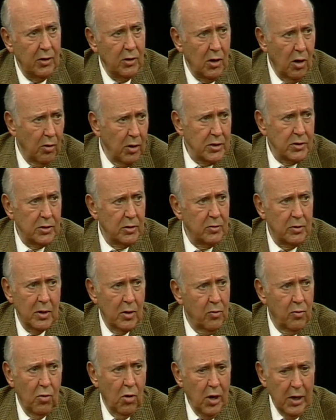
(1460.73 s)
and going to
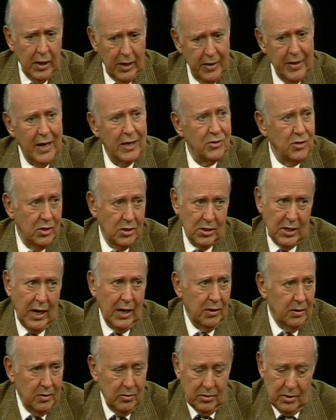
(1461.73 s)
work, and that's
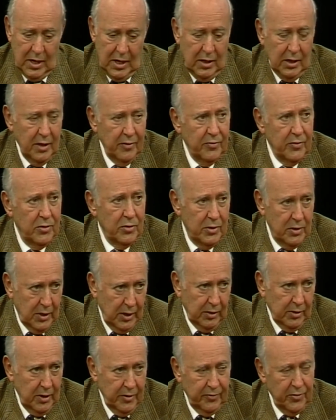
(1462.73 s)
exactly what
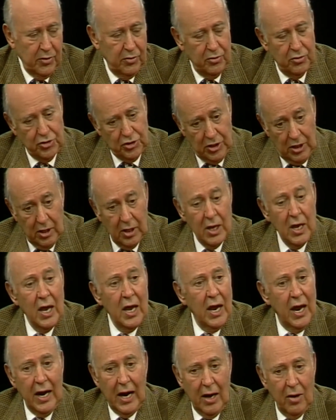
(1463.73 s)
Dick lived in New Rochelle,
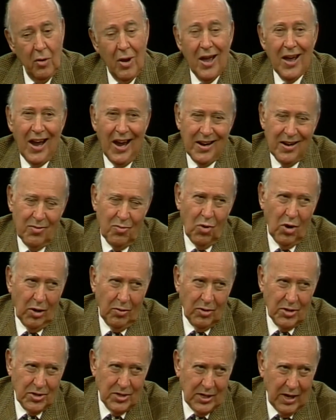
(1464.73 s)
and I didn't
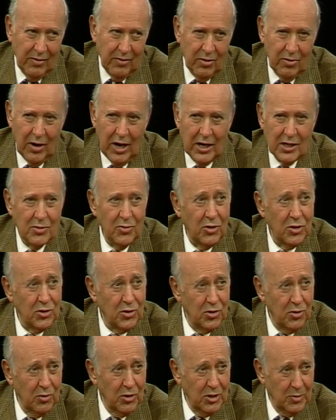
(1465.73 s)
work with 7 writers
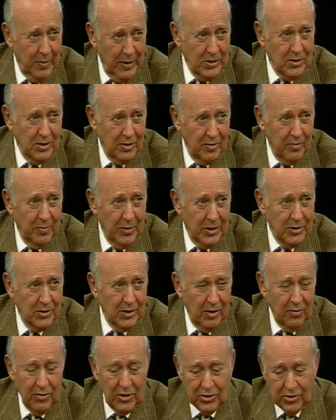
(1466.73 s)
because it's too expensive to pay
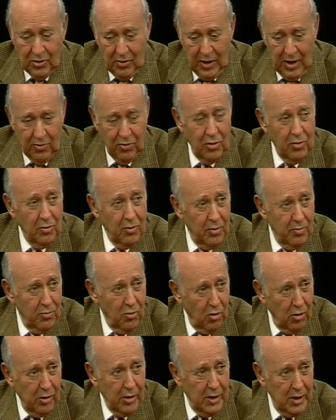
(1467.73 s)
7 writers. So I wrote with
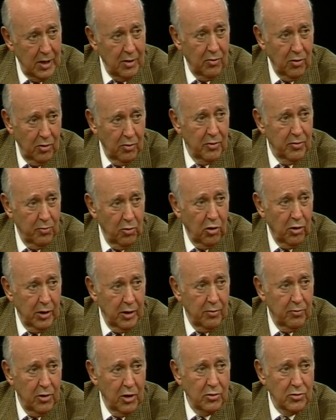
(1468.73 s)
Maury. He wrote with
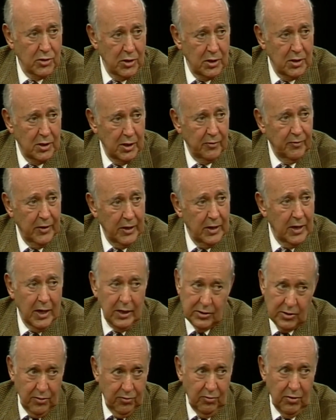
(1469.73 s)
Maury and Rosie. Dick Van
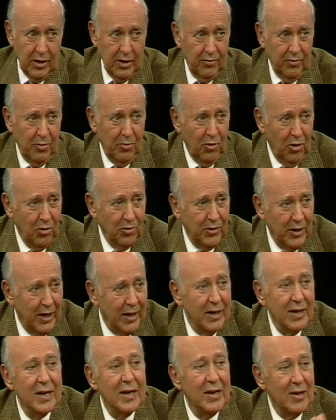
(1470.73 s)
Dyke, the 3 of them wrote
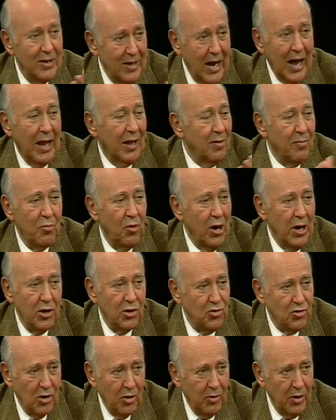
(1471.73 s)
that Alan
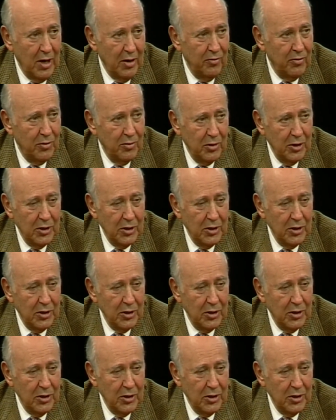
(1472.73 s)
Brady Show, whatever